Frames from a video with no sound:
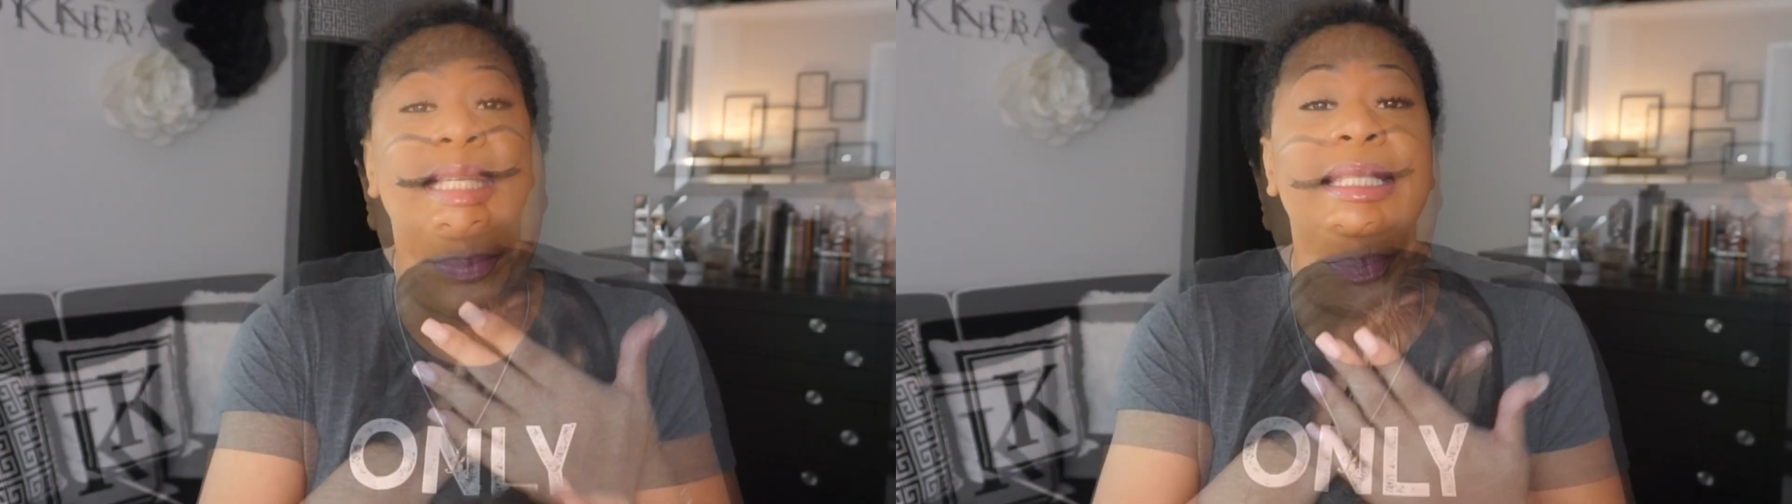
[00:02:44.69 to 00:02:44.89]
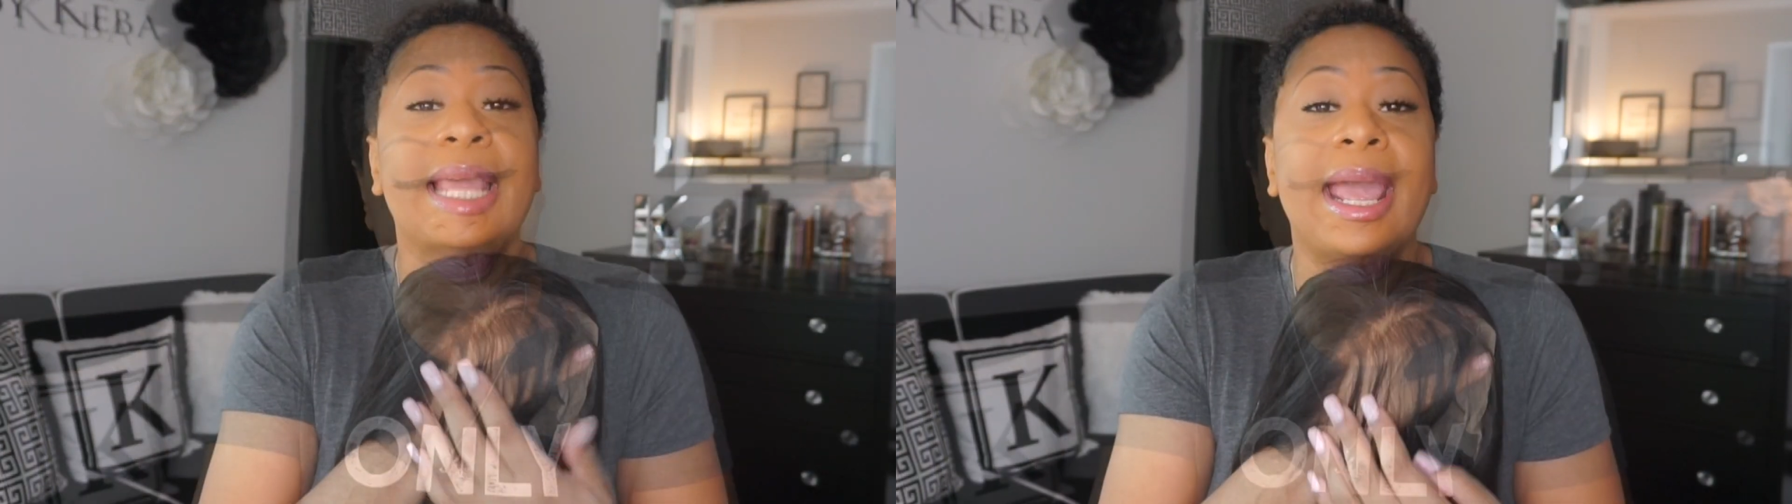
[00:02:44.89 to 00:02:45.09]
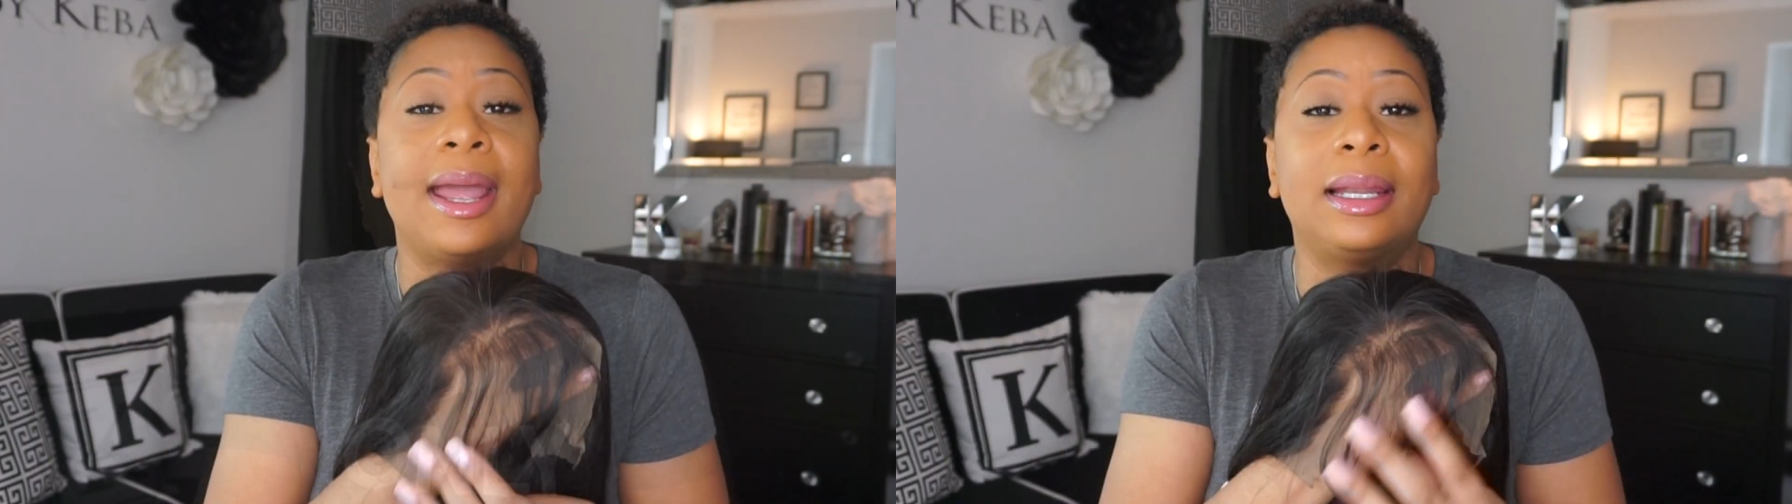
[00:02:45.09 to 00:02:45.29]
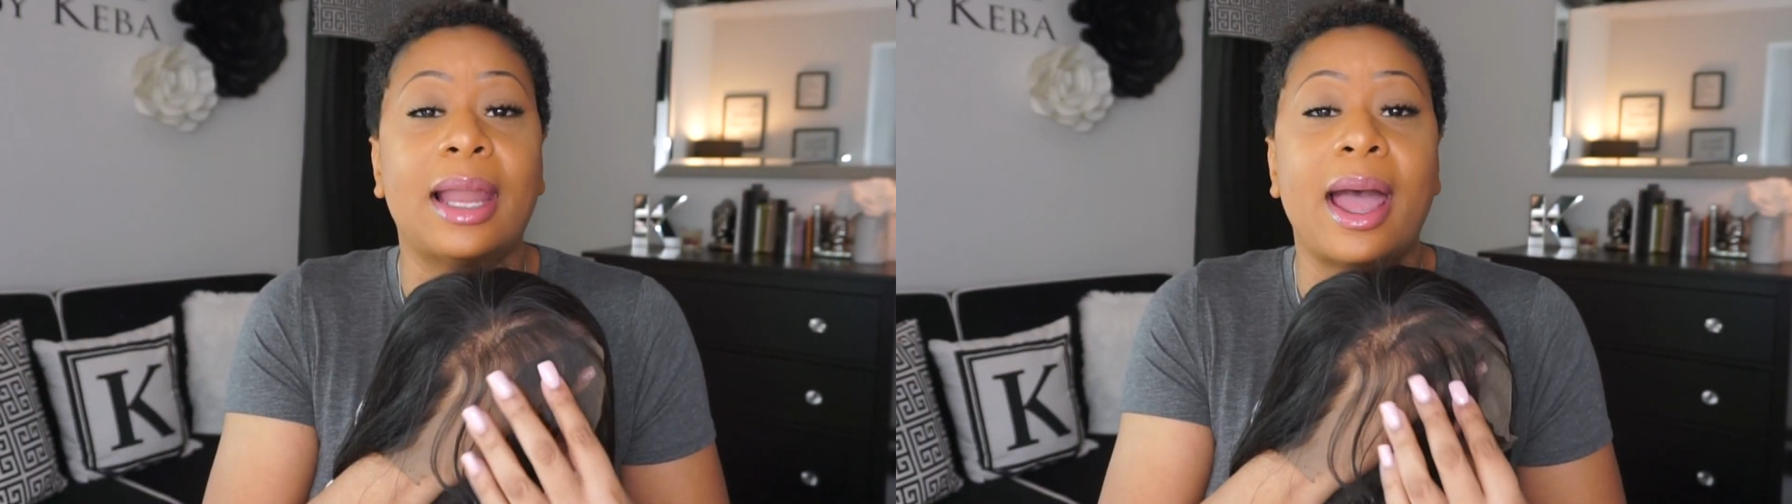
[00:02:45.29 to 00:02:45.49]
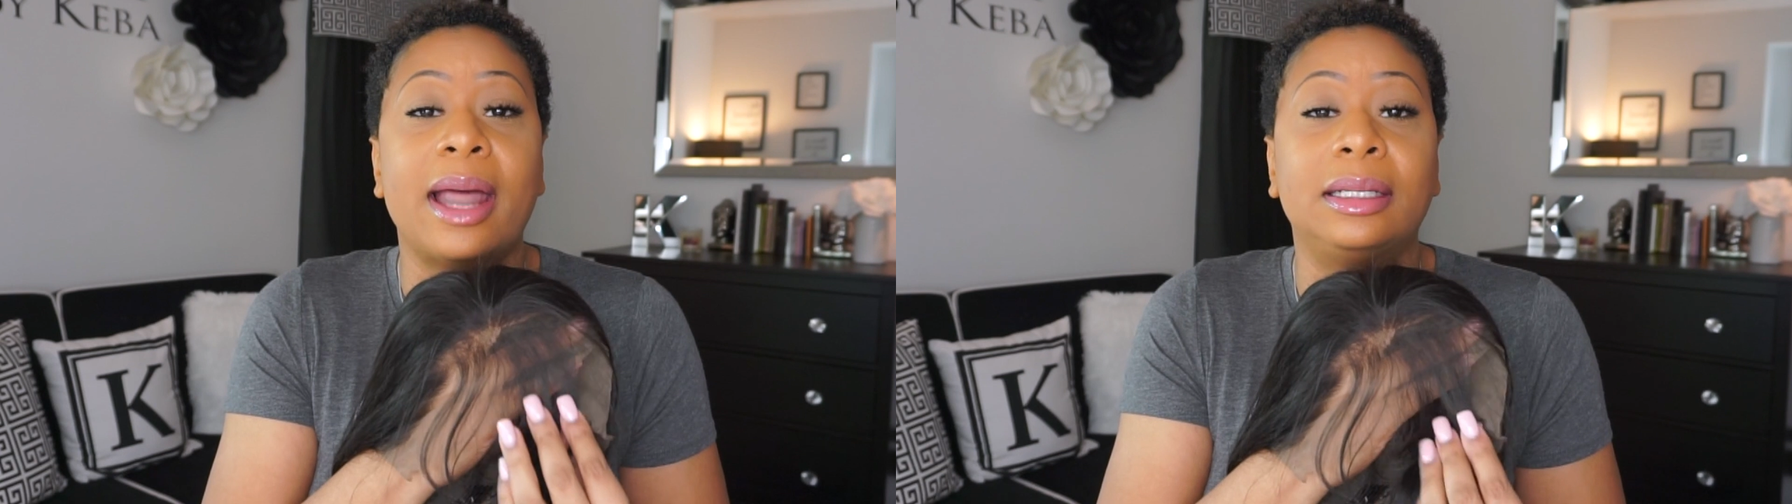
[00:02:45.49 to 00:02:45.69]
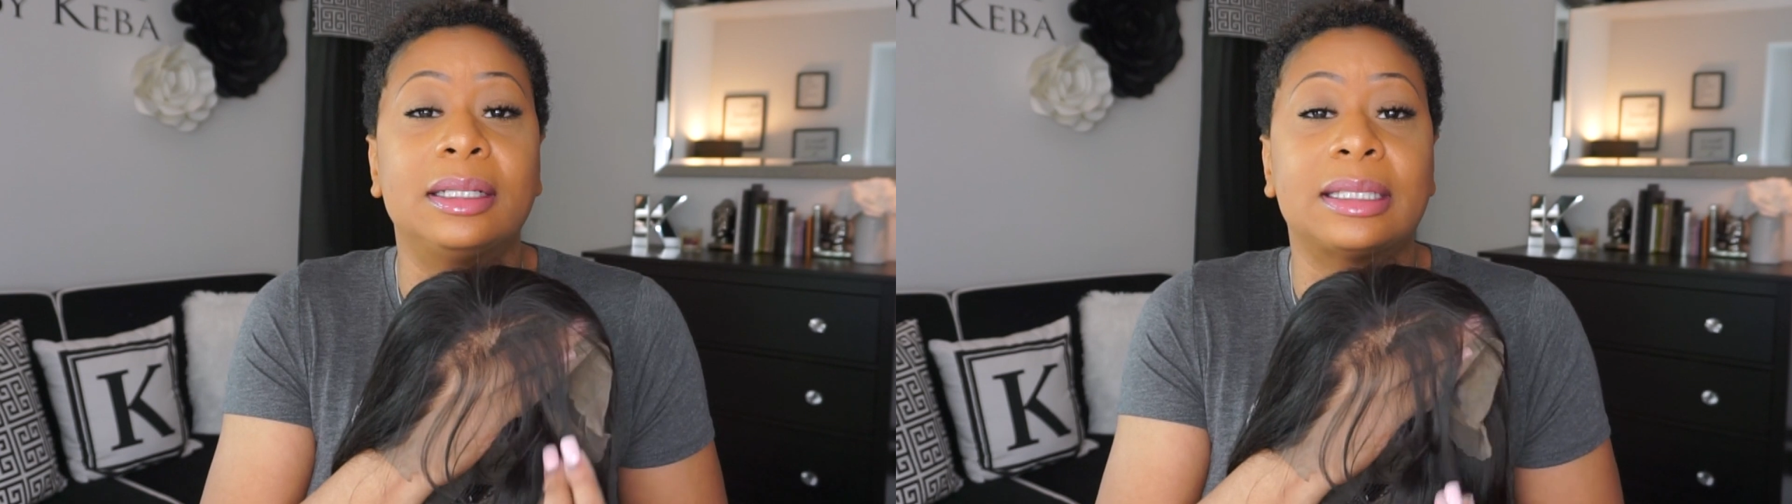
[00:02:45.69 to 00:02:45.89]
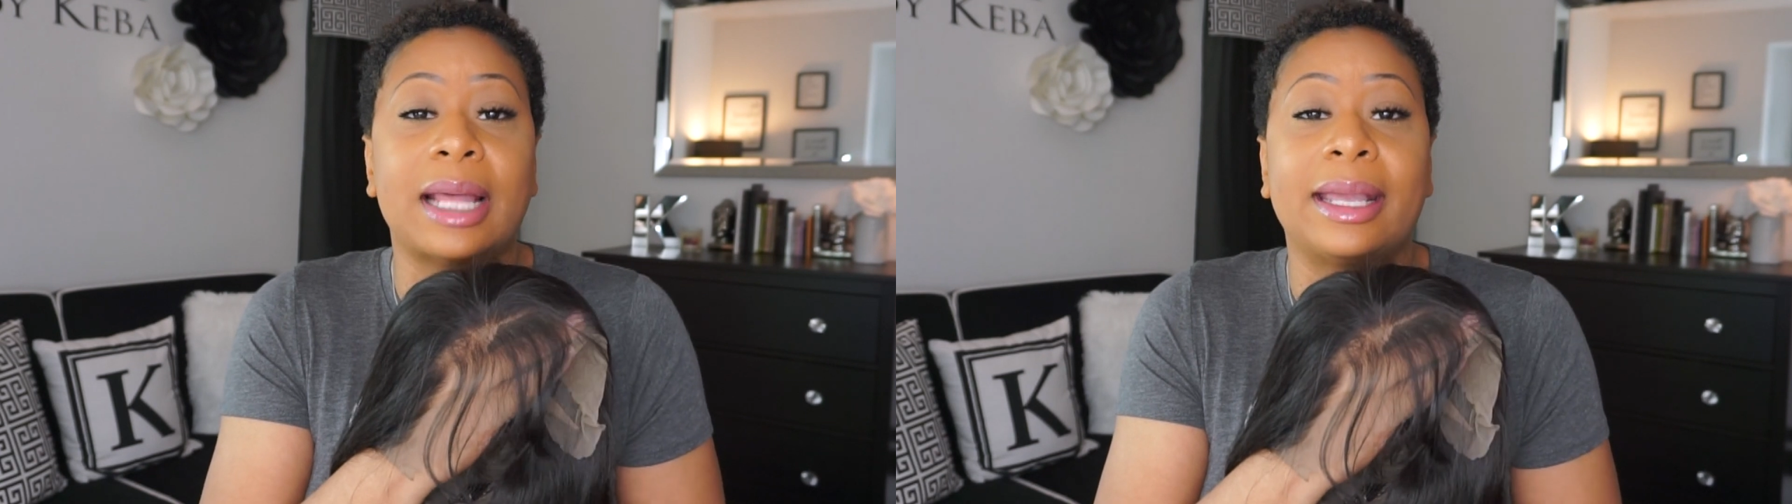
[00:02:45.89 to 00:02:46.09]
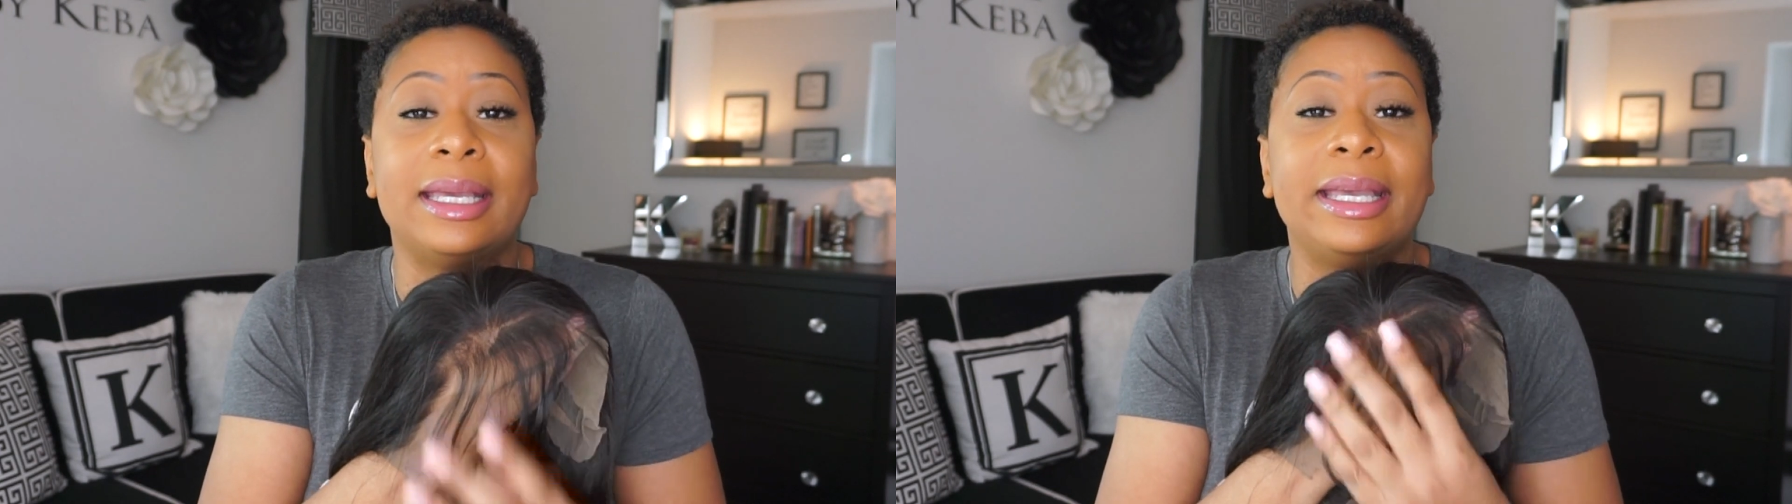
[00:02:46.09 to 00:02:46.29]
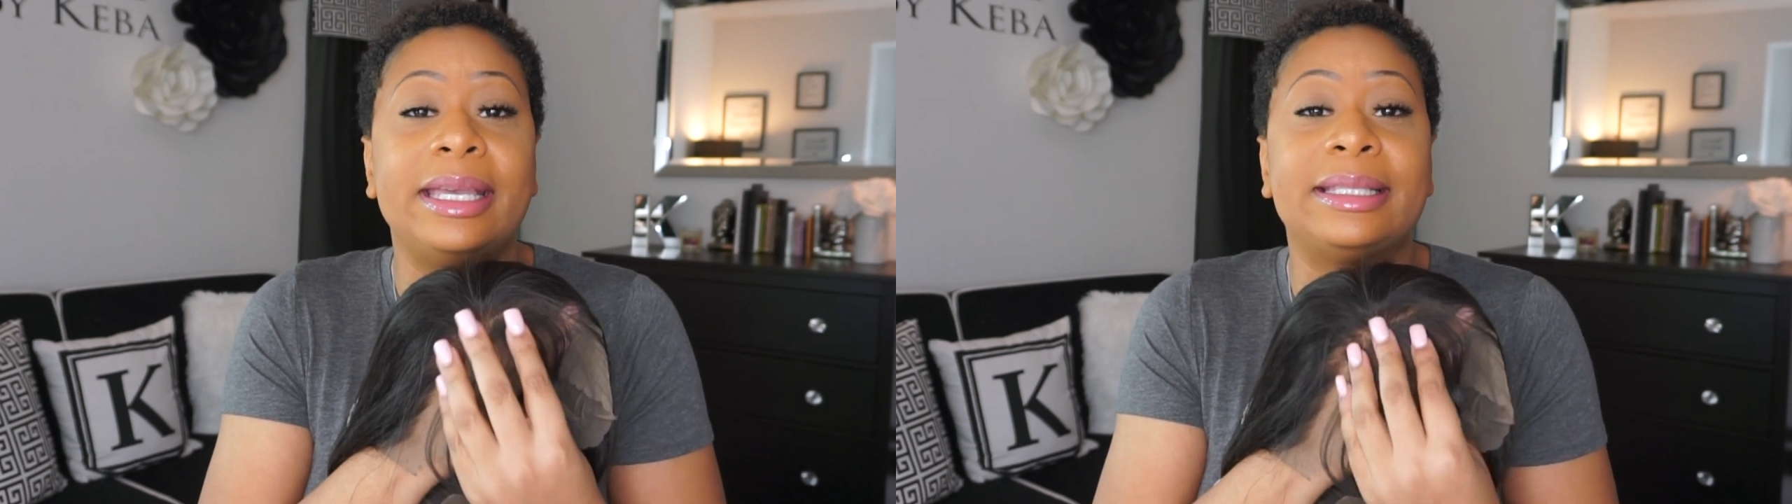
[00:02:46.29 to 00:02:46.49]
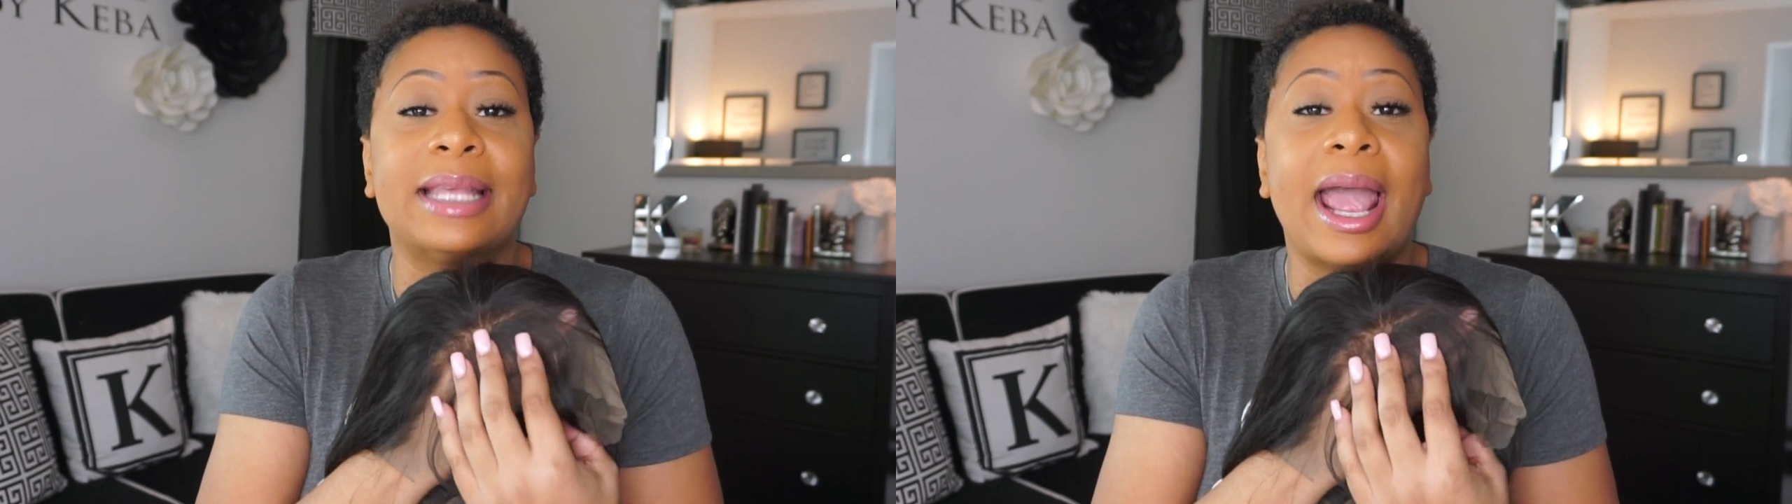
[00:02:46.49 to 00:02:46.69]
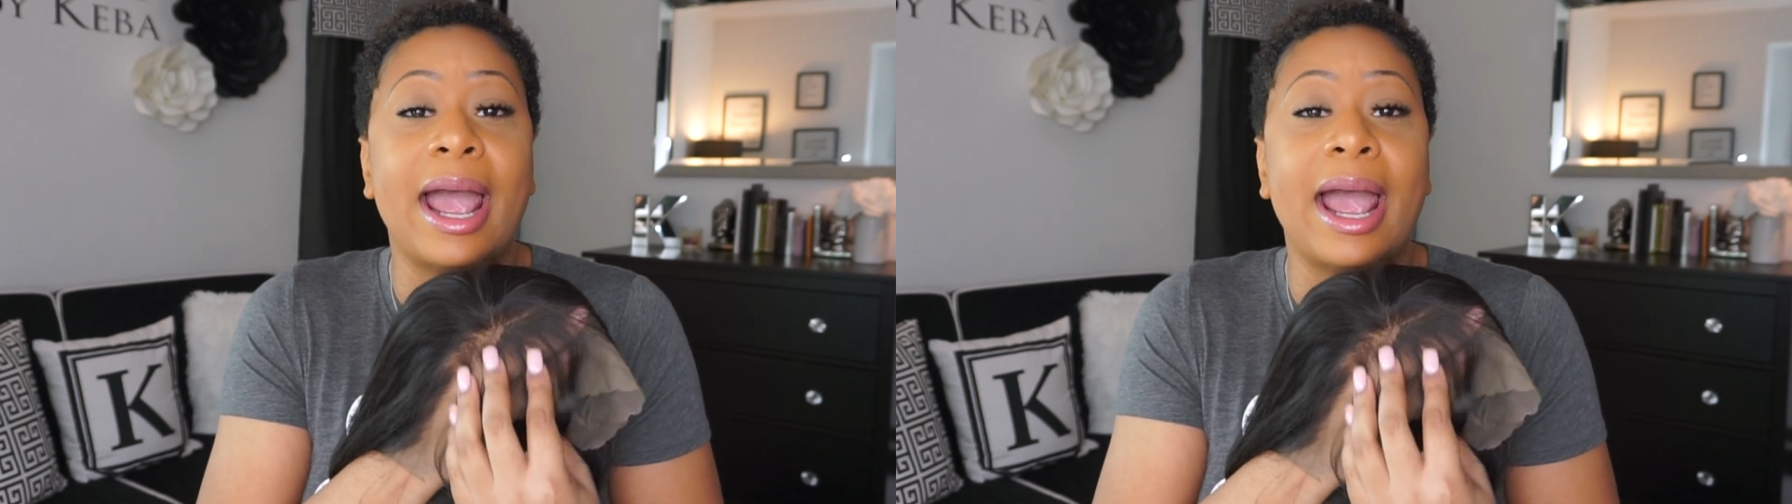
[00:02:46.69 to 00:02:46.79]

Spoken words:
This hairline looks like it is